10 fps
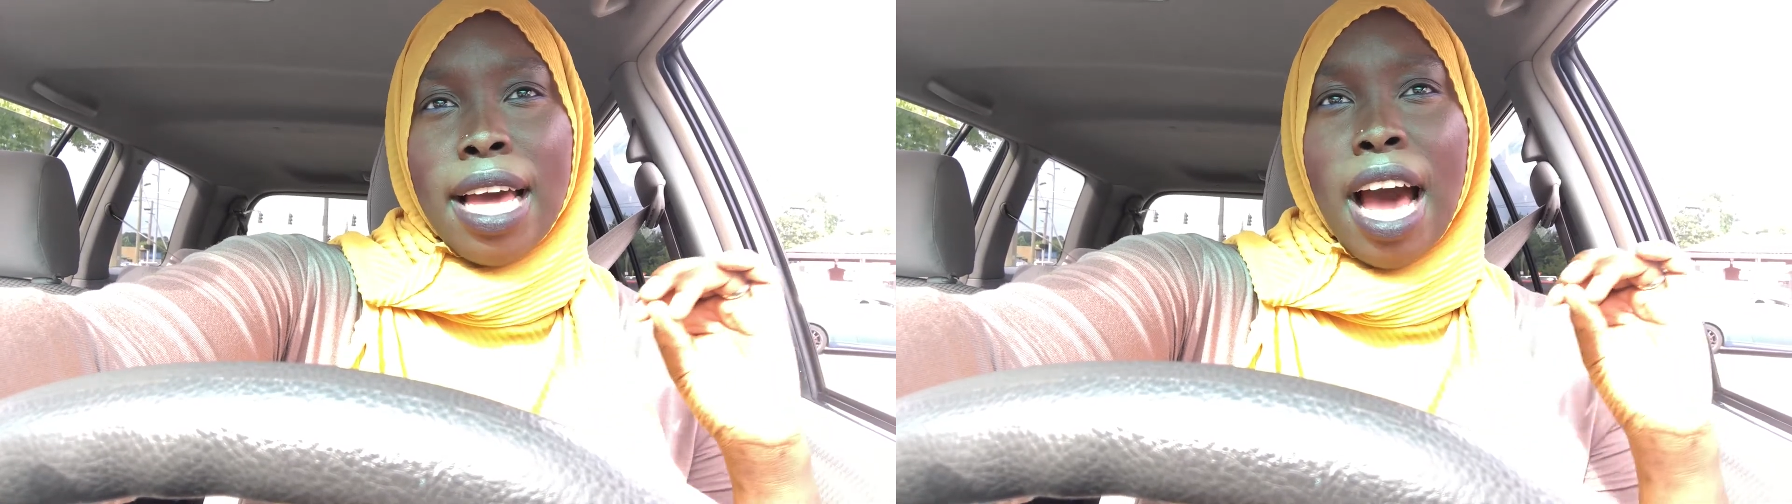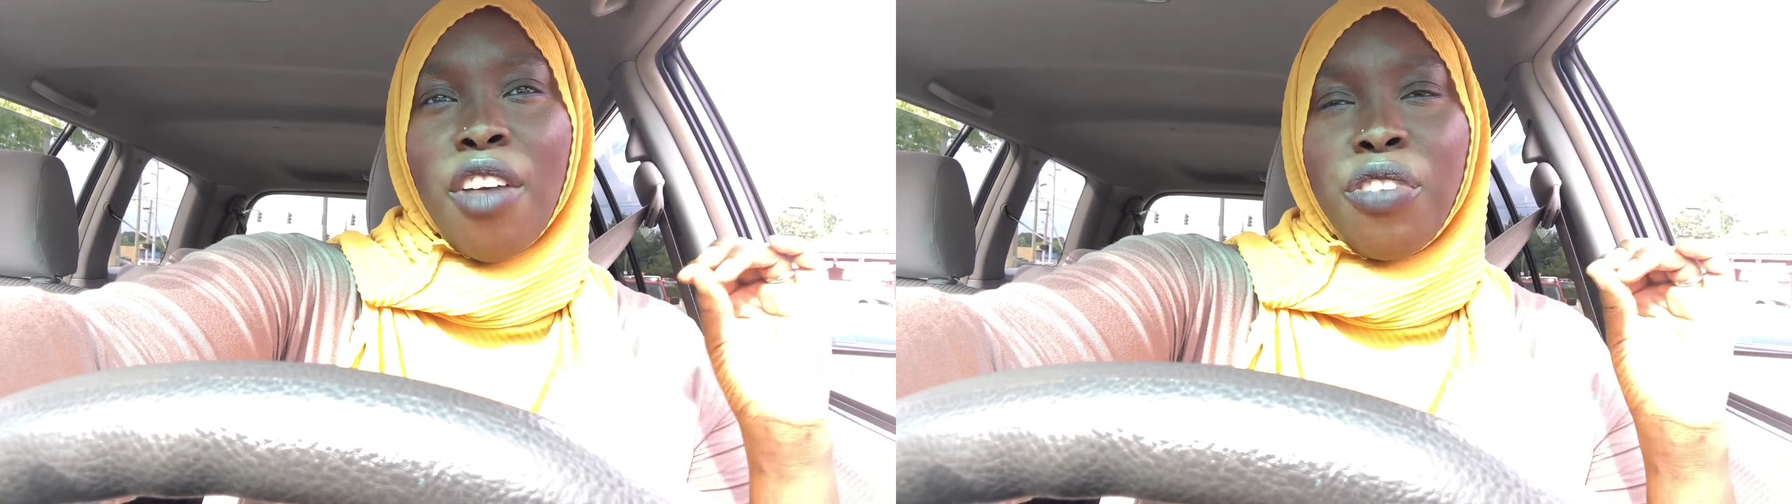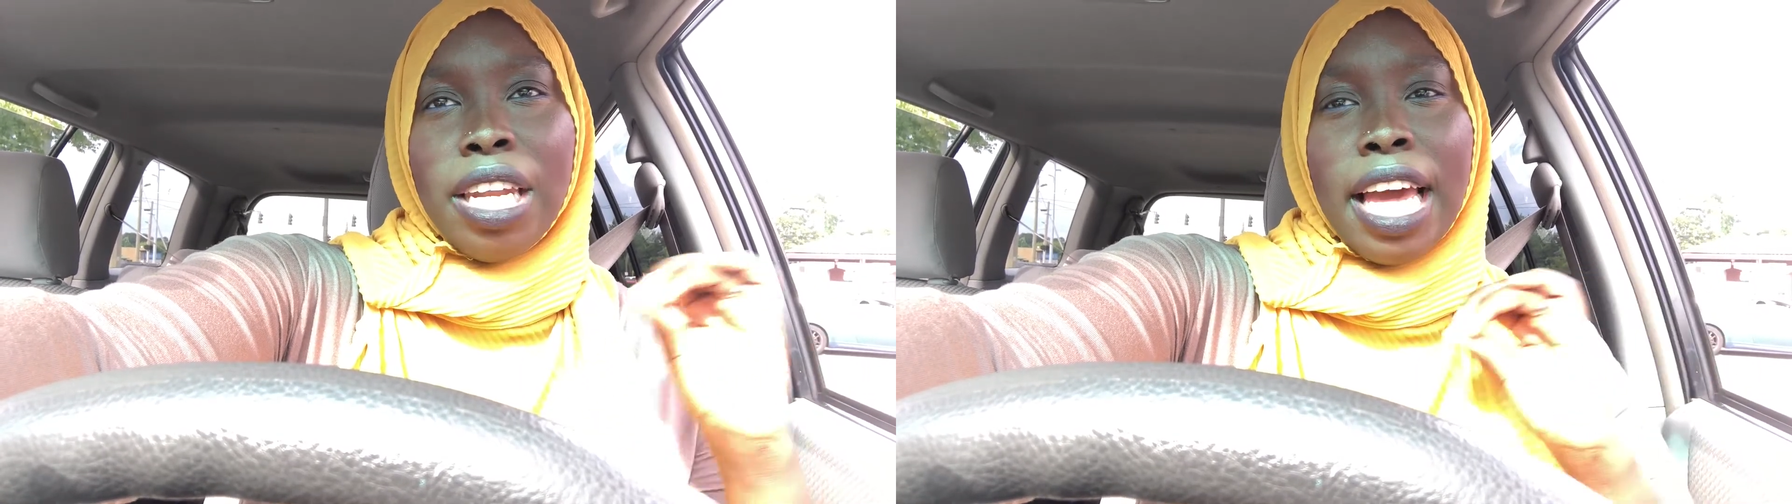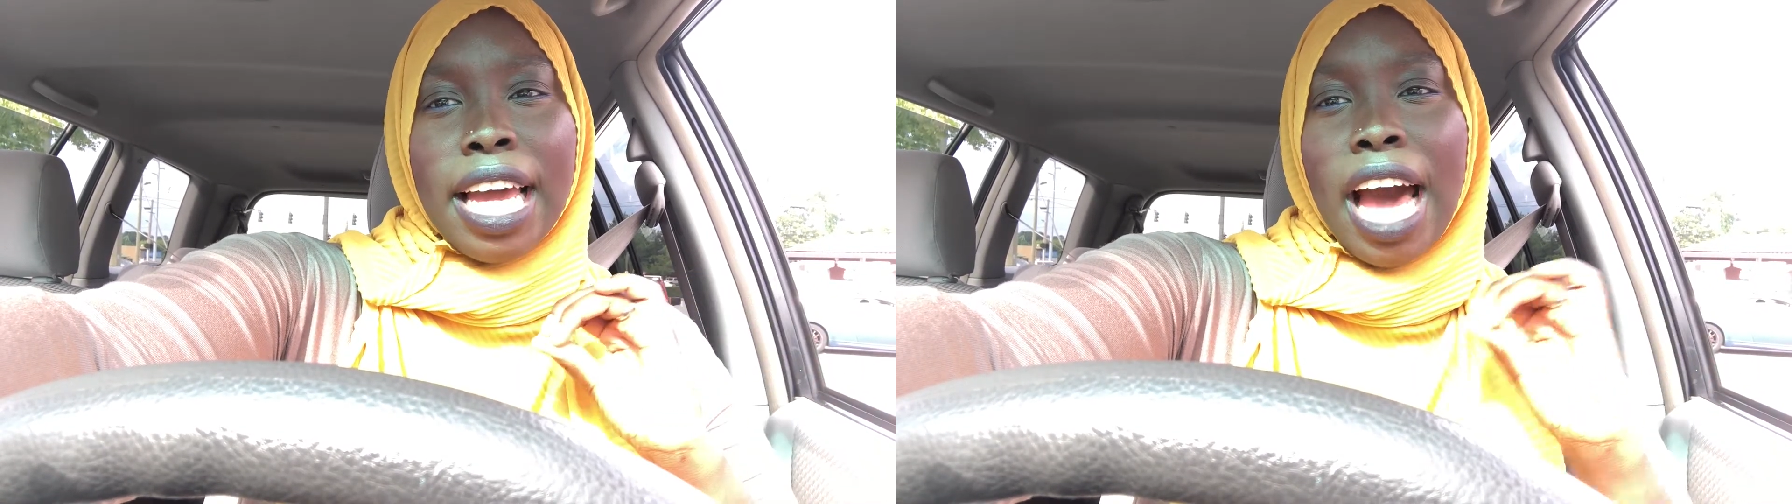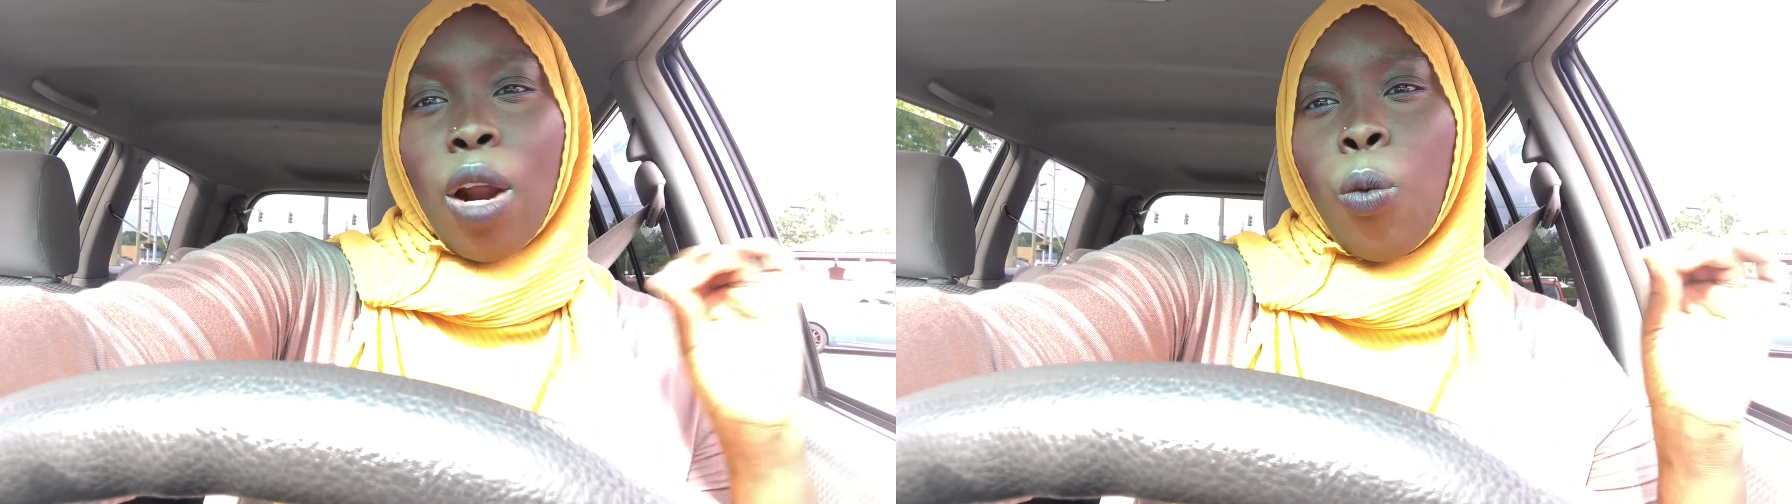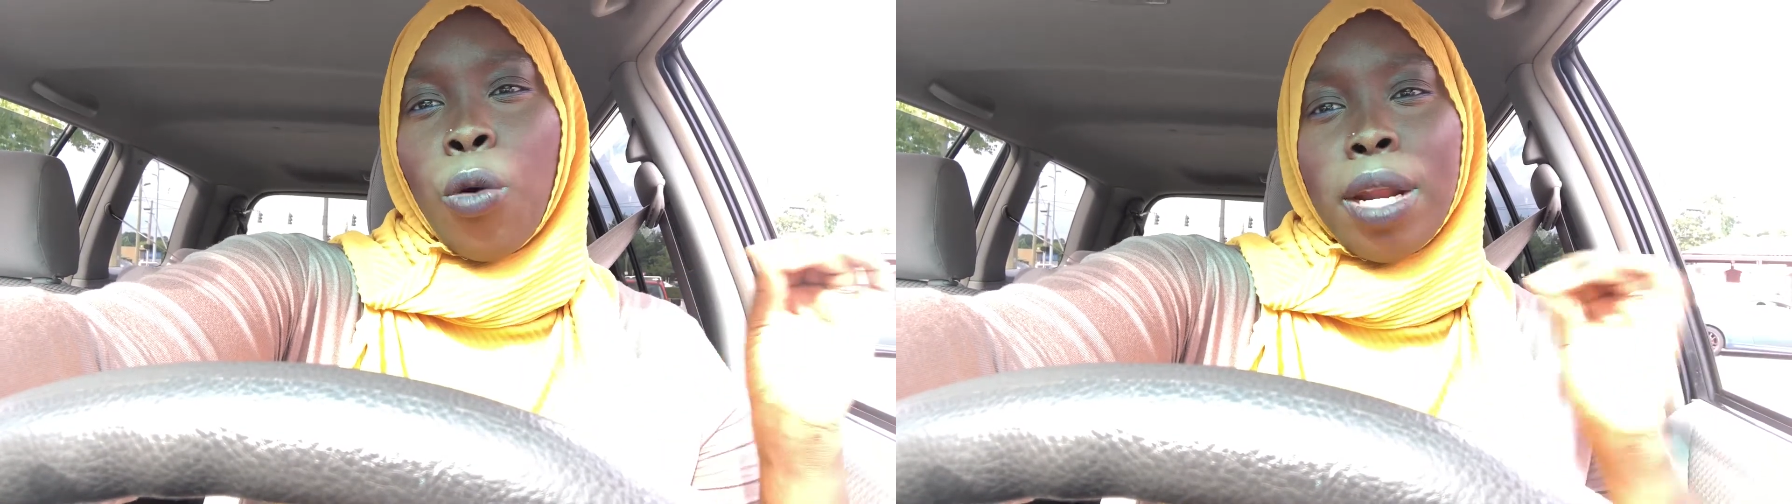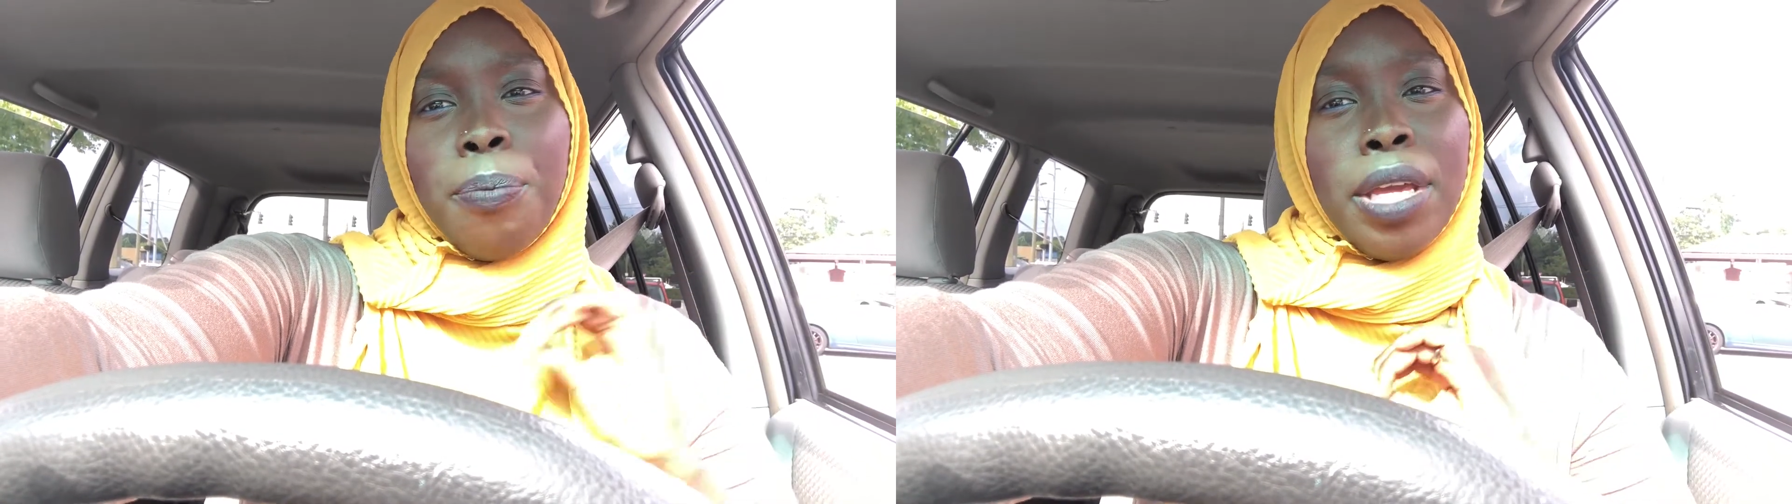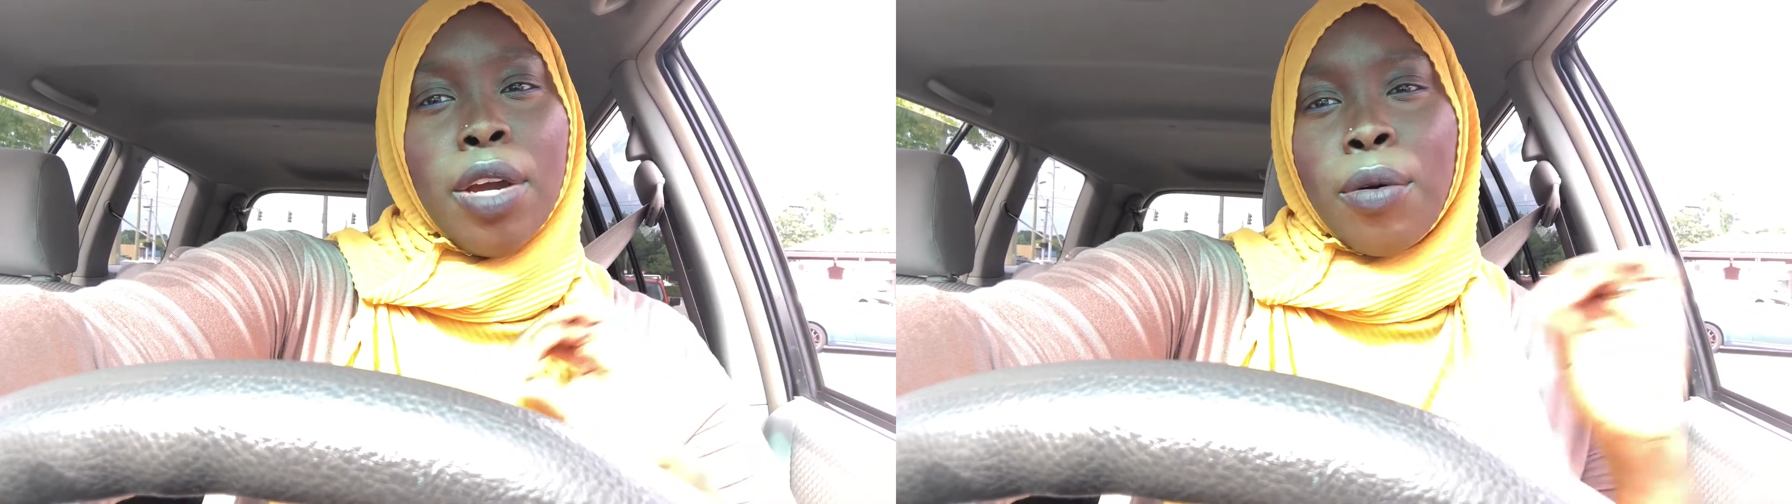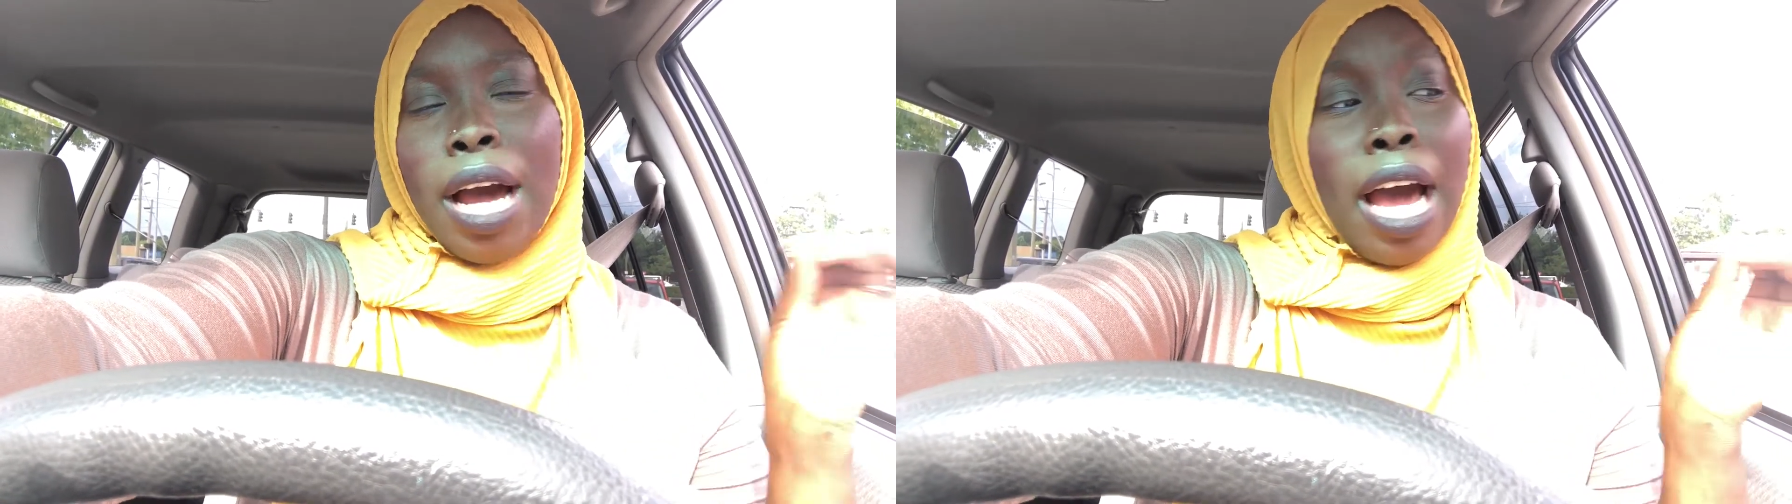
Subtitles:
I feel like I don't wanna be around,